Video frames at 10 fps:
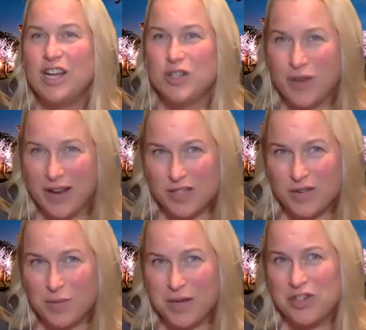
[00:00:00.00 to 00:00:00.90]

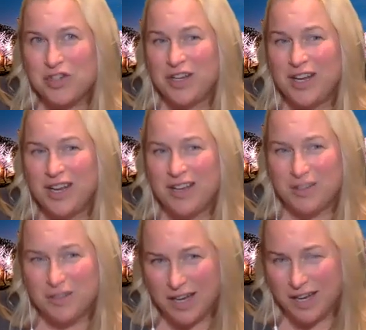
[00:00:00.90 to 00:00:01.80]
Transformation and
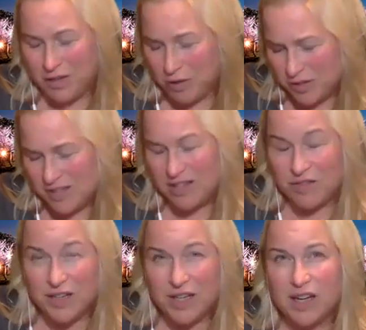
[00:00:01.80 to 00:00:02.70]

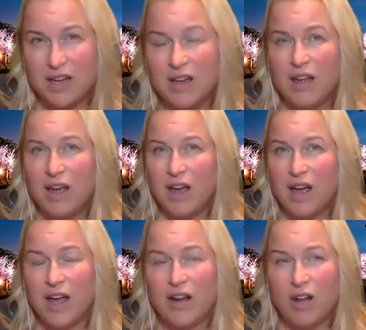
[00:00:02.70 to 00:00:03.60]
inclusivity
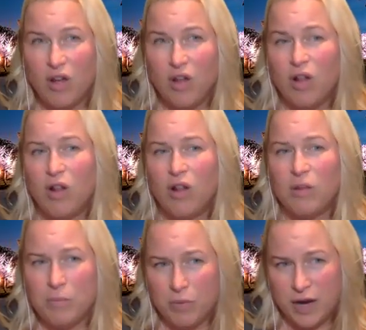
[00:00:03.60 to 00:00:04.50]
on all
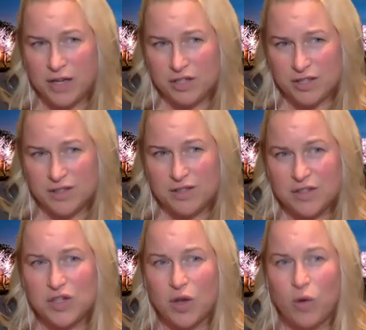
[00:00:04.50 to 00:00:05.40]
branches.
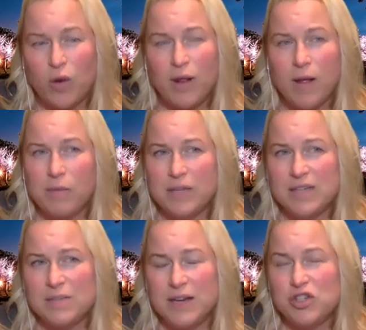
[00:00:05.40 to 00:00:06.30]
So please
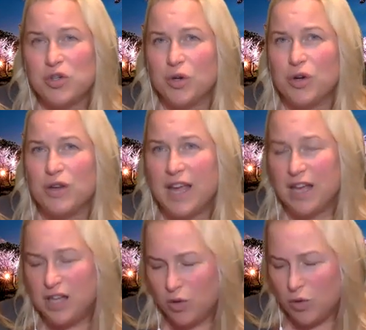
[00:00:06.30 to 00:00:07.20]
make sure that
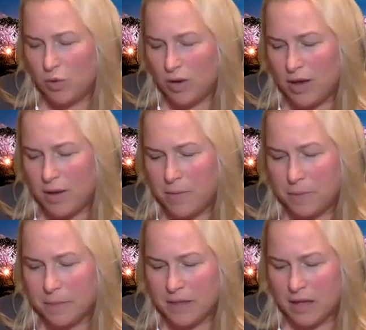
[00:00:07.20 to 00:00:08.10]
you,
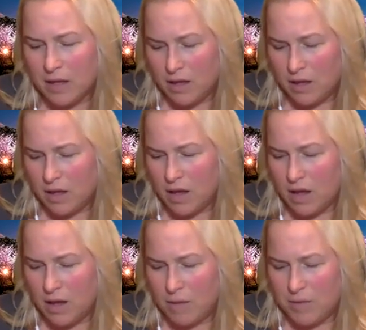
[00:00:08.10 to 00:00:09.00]

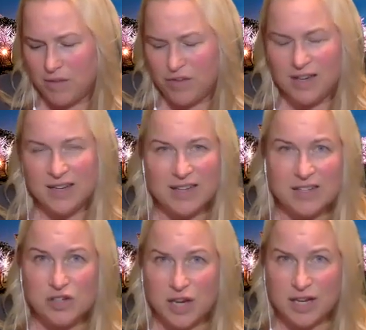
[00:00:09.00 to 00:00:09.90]
if you didn't get the
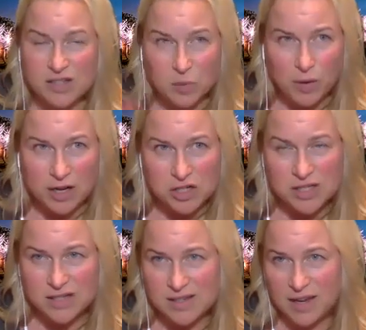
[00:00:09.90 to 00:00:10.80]
chance to watch
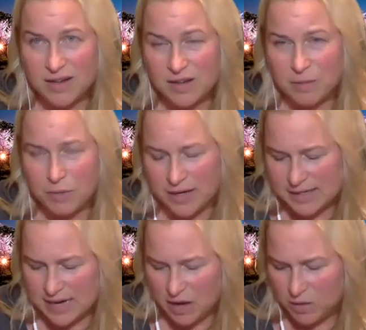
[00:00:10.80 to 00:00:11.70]
this, I break
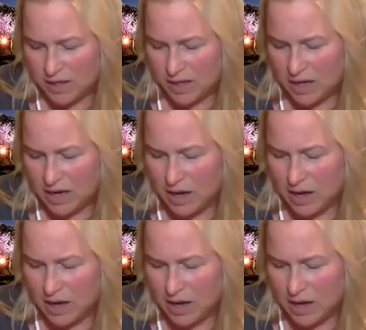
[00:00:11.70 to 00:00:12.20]
down the